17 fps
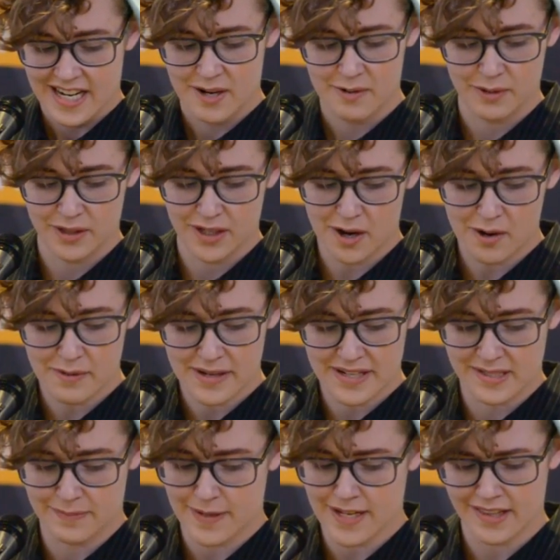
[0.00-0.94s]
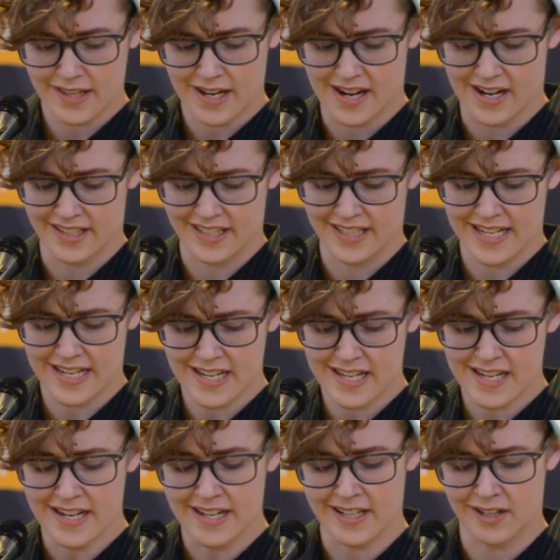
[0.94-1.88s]
will always be there, that
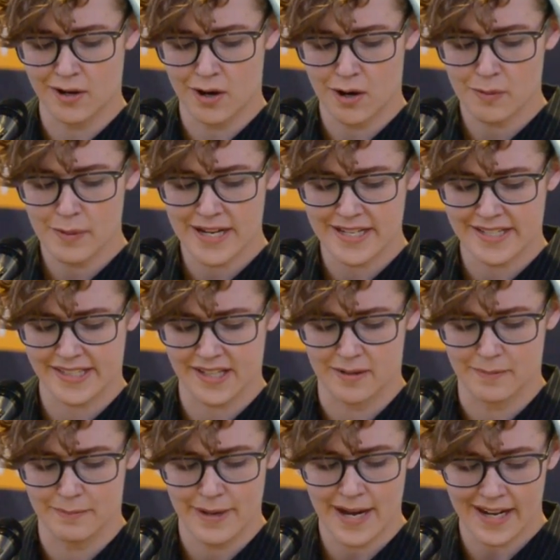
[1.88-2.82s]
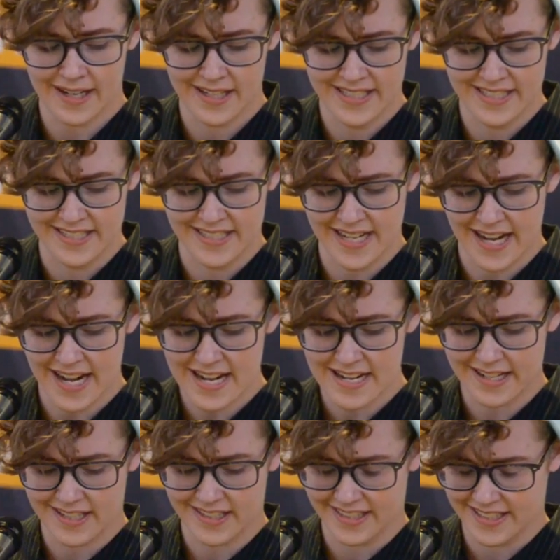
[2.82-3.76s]
he can always come back to
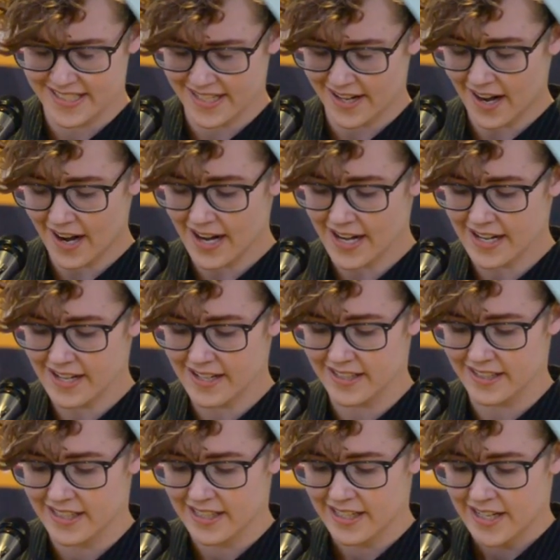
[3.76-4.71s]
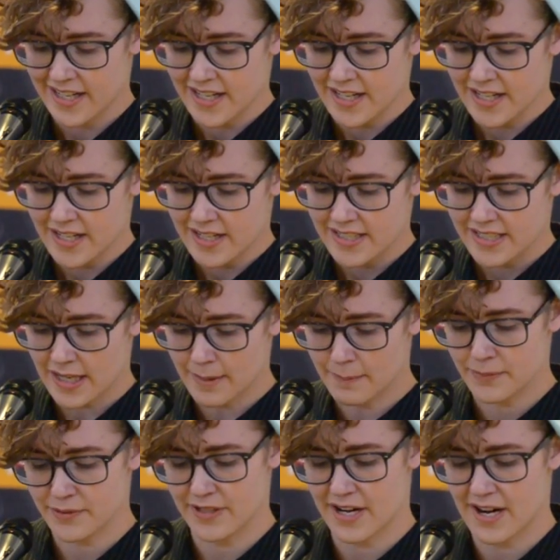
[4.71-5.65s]
take. The tide
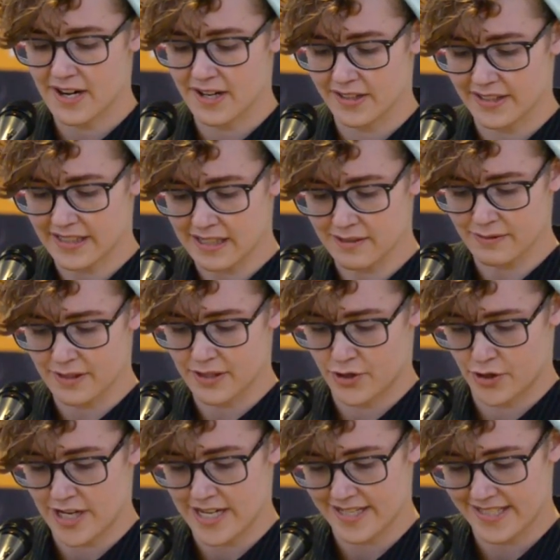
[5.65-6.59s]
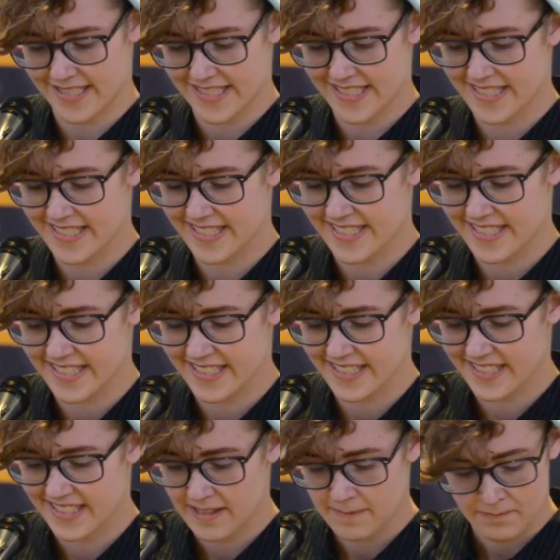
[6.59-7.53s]
temporarily retreats
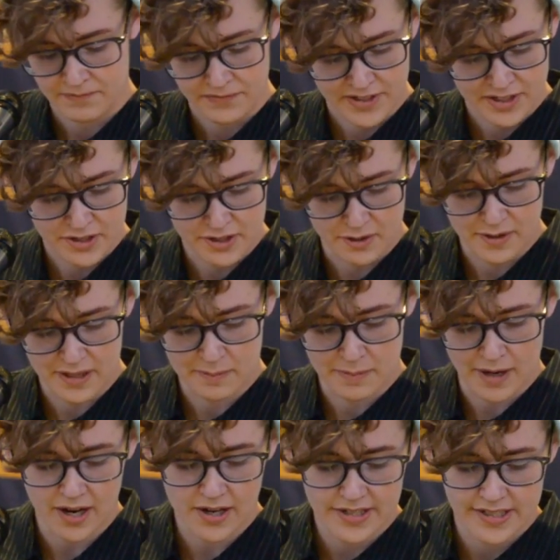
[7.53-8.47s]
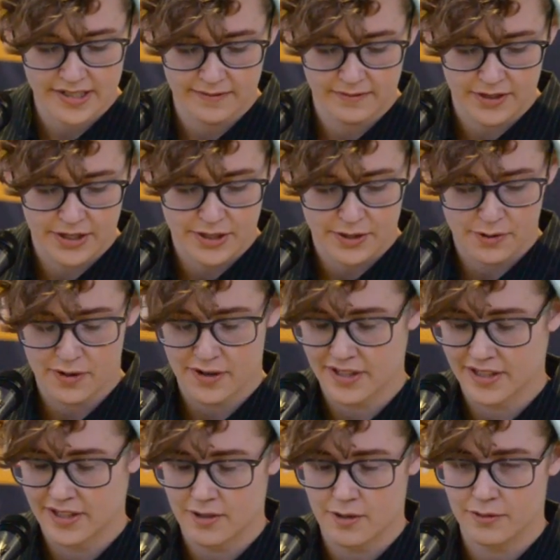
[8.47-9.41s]
showing parts of the
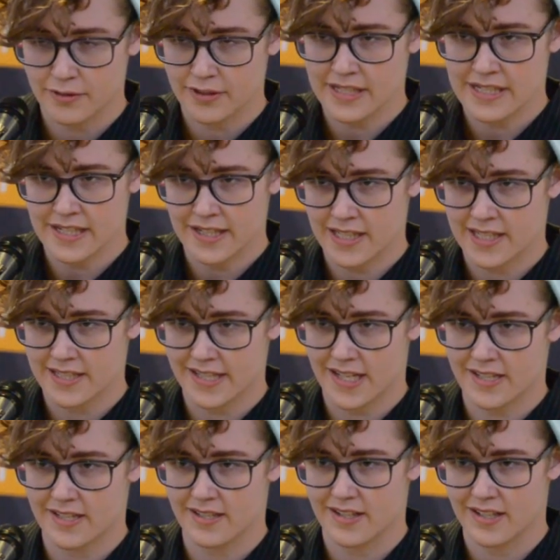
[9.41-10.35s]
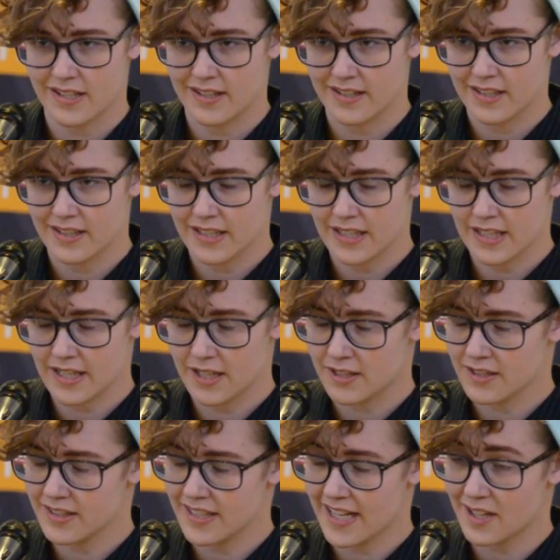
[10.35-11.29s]
shore that only exist
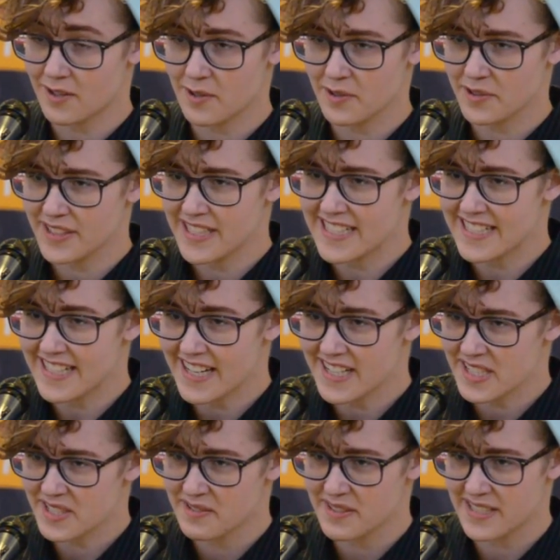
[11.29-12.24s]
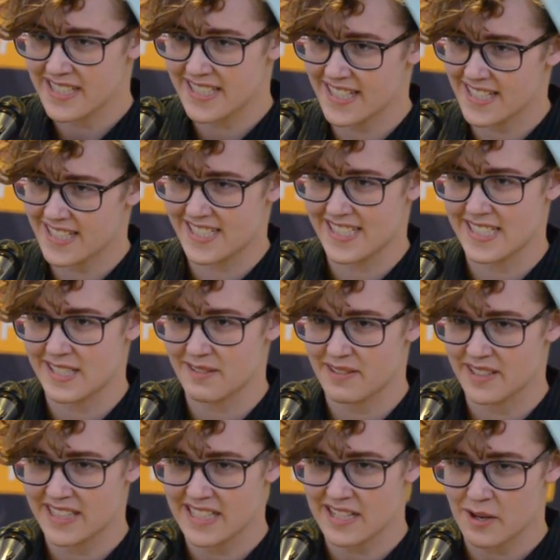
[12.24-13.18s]
it, that only get to exist
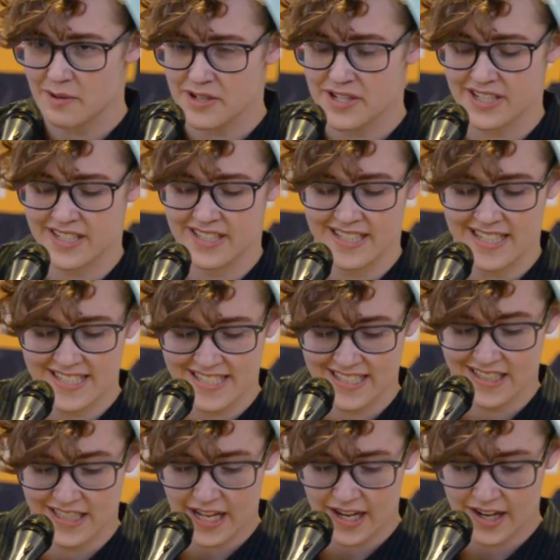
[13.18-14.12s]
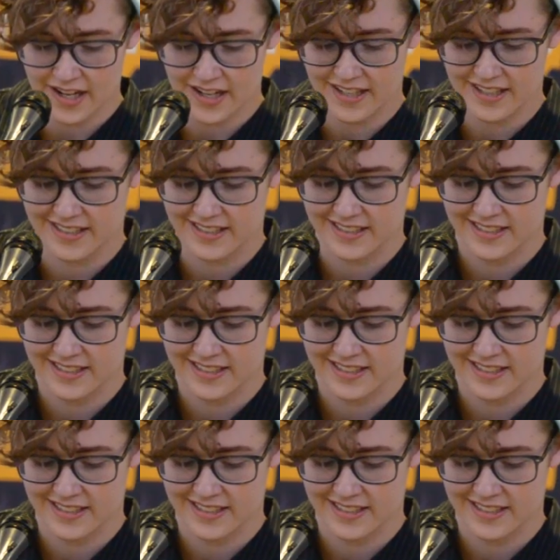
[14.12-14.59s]
when the ocean isn't there.